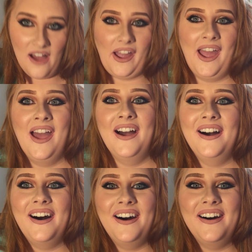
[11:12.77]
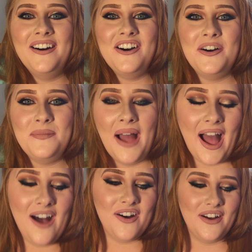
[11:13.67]
Okay. Um,
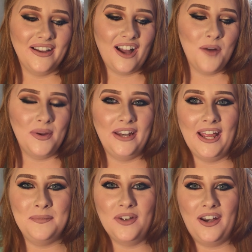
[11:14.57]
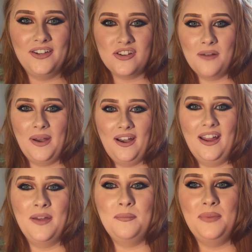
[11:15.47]
how I got my name Naughty
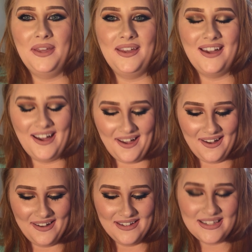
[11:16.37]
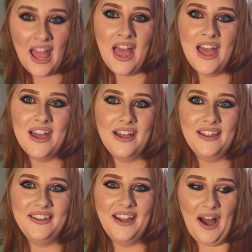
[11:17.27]
Strawberry because
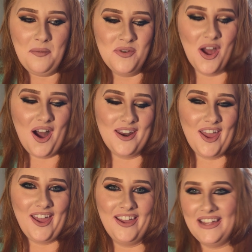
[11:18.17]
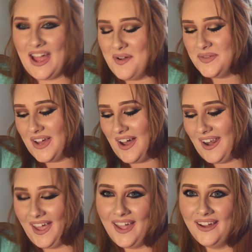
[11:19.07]
I'm naughty, I'm
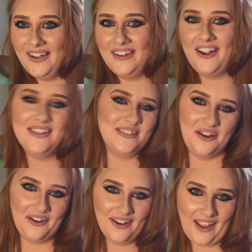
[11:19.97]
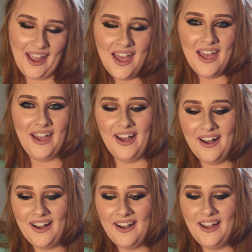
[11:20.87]
naughty. Anyways, no, okay.
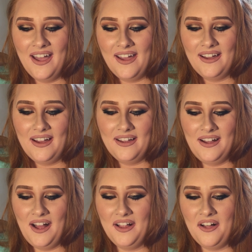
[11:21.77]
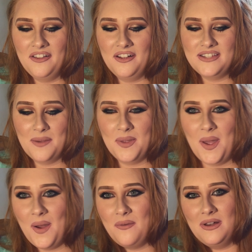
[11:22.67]
Uh, a long, long time
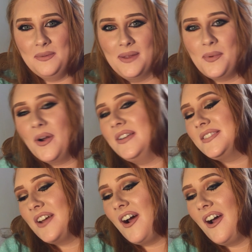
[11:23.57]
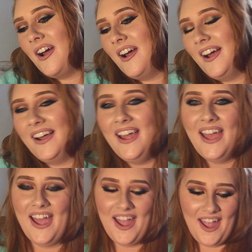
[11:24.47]
ago, I wanted to be a porn star,
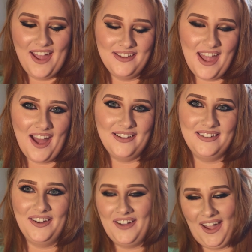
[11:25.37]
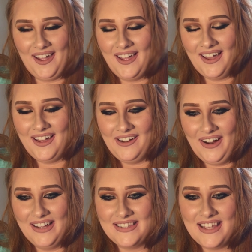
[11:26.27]
and yeah, no, okay,
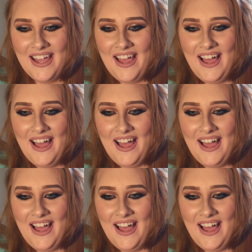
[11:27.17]
anyways.